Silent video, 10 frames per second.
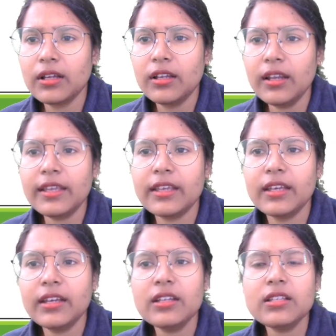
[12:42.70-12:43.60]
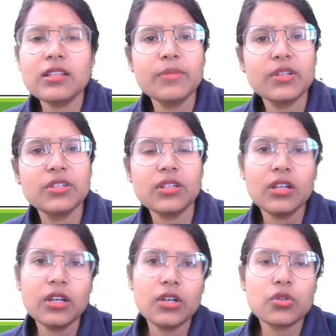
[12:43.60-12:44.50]
Like air is the major
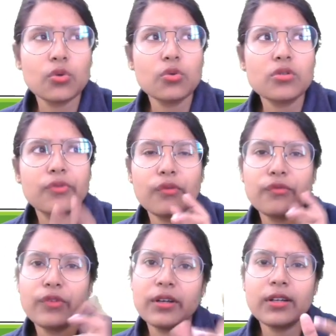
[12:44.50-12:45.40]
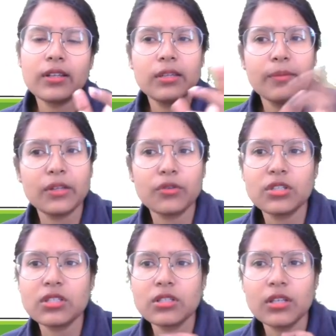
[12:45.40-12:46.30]
source from where the
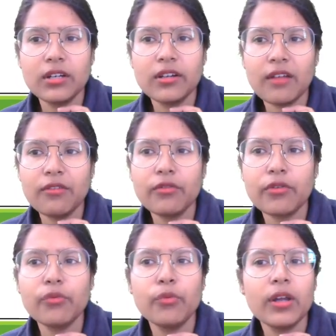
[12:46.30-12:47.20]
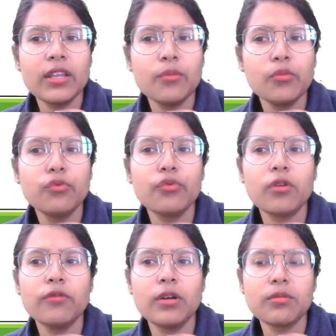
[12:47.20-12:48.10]
pathogens travel from one, yeah, move
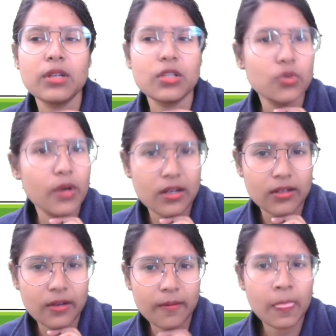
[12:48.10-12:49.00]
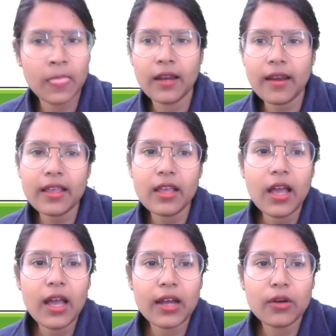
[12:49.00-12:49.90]
from one place to another. Like
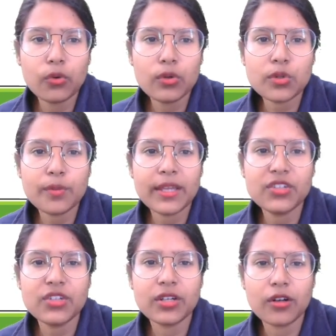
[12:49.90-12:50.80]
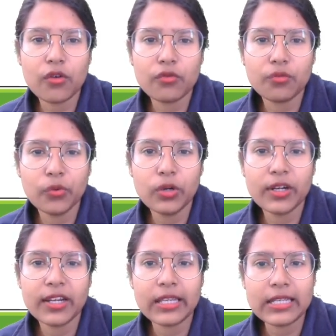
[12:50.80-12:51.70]
and also many genera of mold
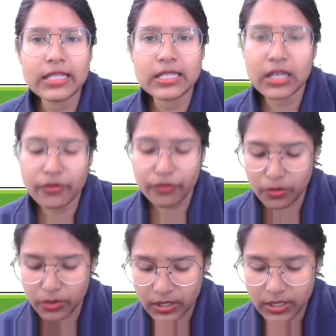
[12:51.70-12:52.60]
and yeast are found.